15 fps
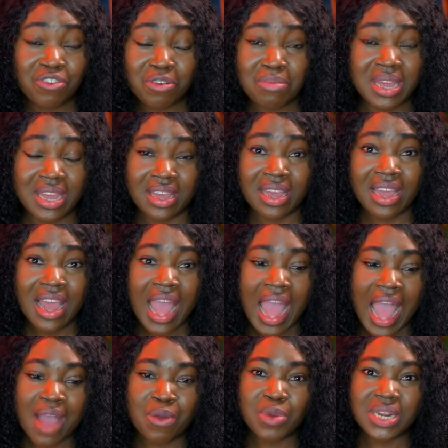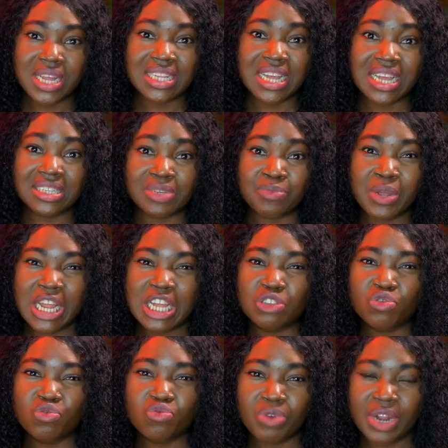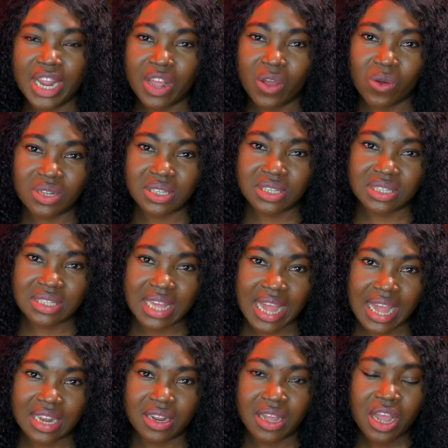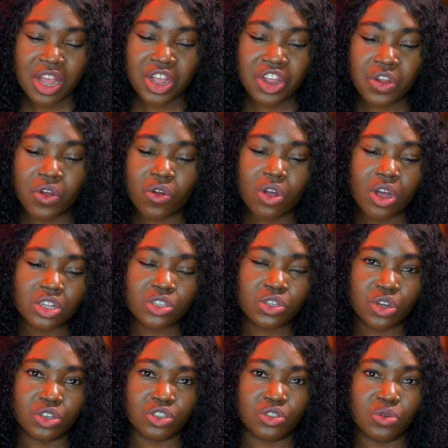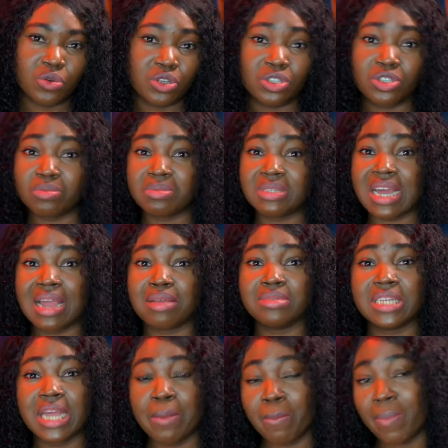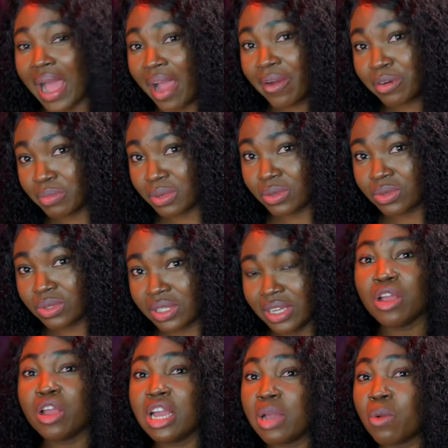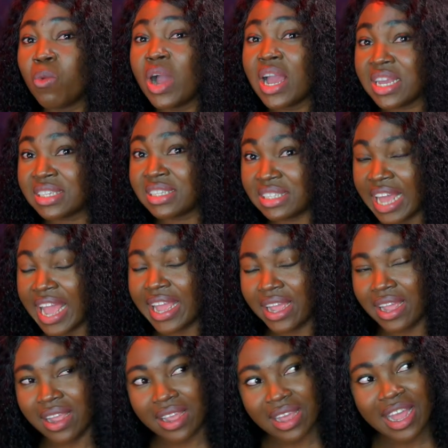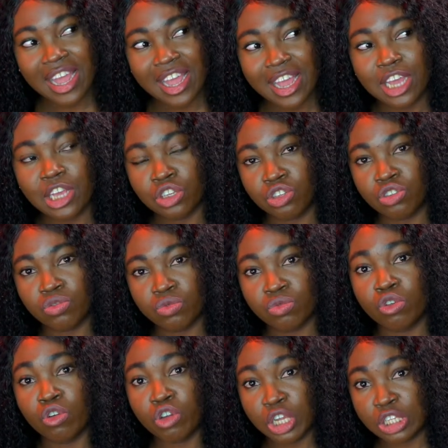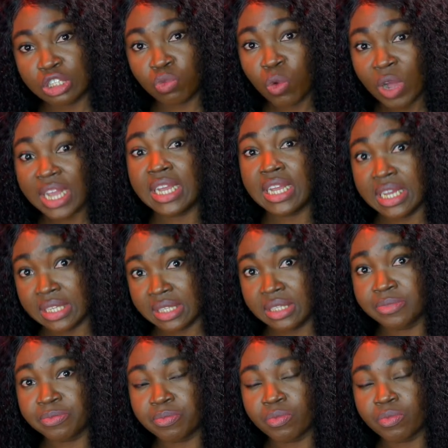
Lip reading: For me, we need insight. We need to really understand. God talks to us sometimes in parables. What he's saying is what he is.